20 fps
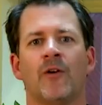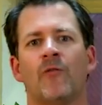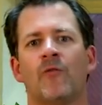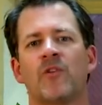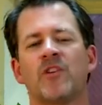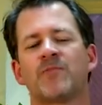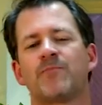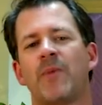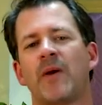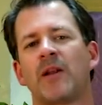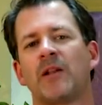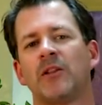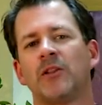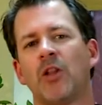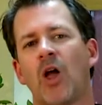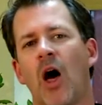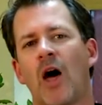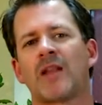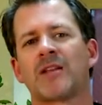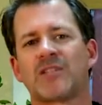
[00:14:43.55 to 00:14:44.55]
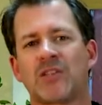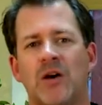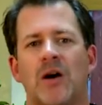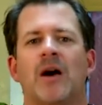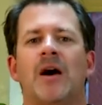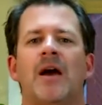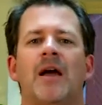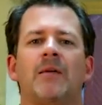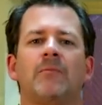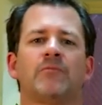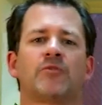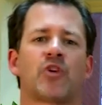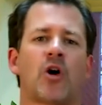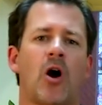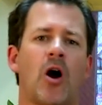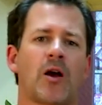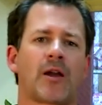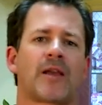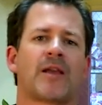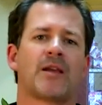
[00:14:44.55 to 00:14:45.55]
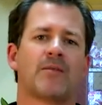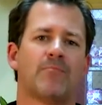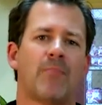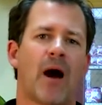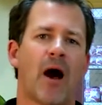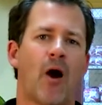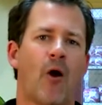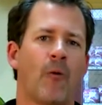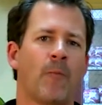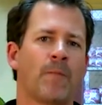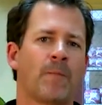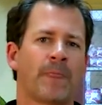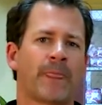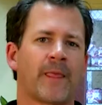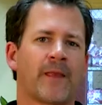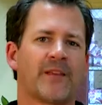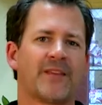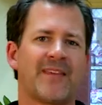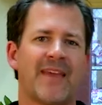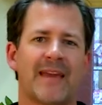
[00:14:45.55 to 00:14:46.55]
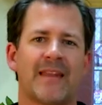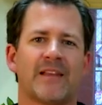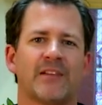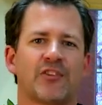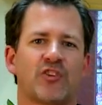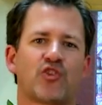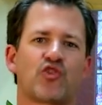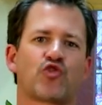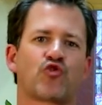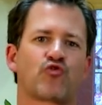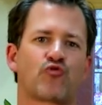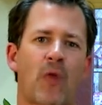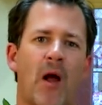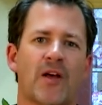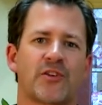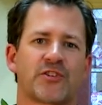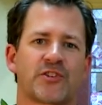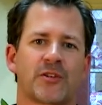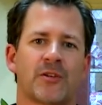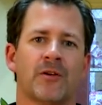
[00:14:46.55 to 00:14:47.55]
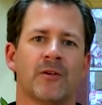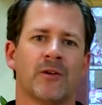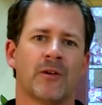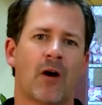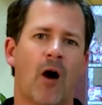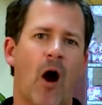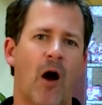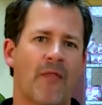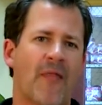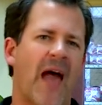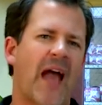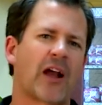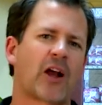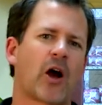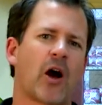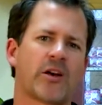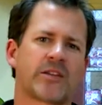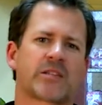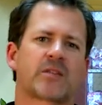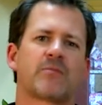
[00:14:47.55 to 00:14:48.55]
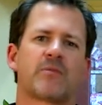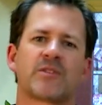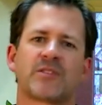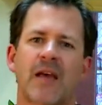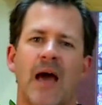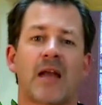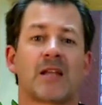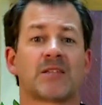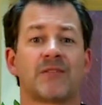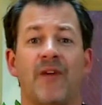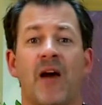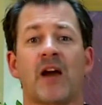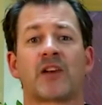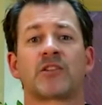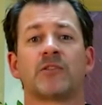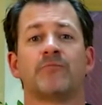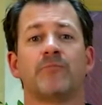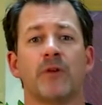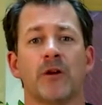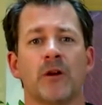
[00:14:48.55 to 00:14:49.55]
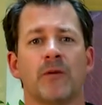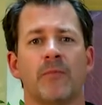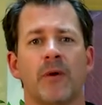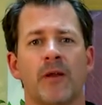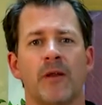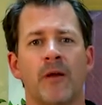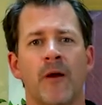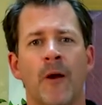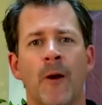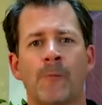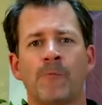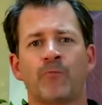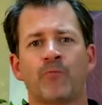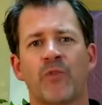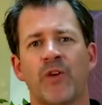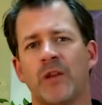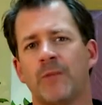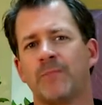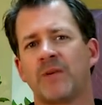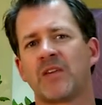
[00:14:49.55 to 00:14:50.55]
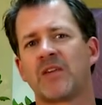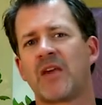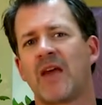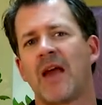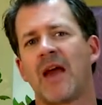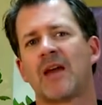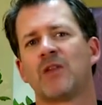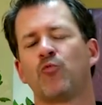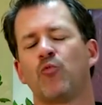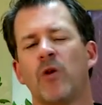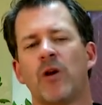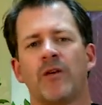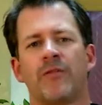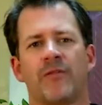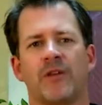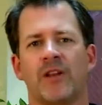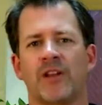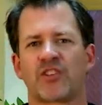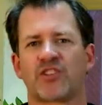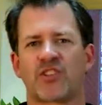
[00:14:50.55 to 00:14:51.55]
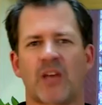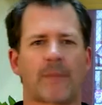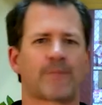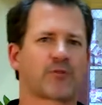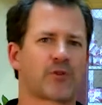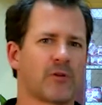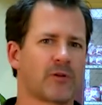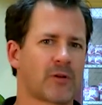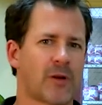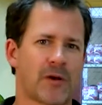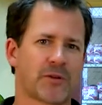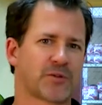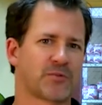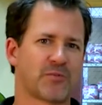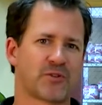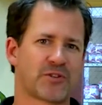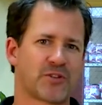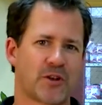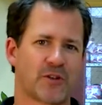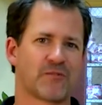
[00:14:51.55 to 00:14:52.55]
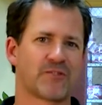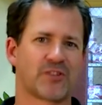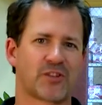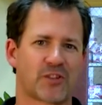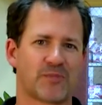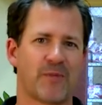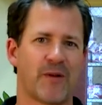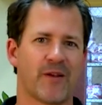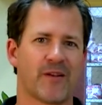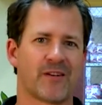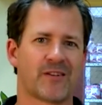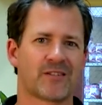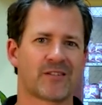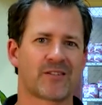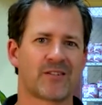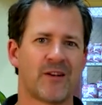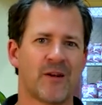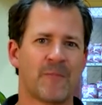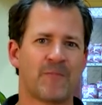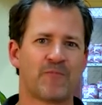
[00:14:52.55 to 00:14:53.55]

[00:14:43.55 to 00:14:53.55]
We spent a lot of time talking about getting to trust on that customer satisfaction pyramid. And it began with an exceptional customer service experience,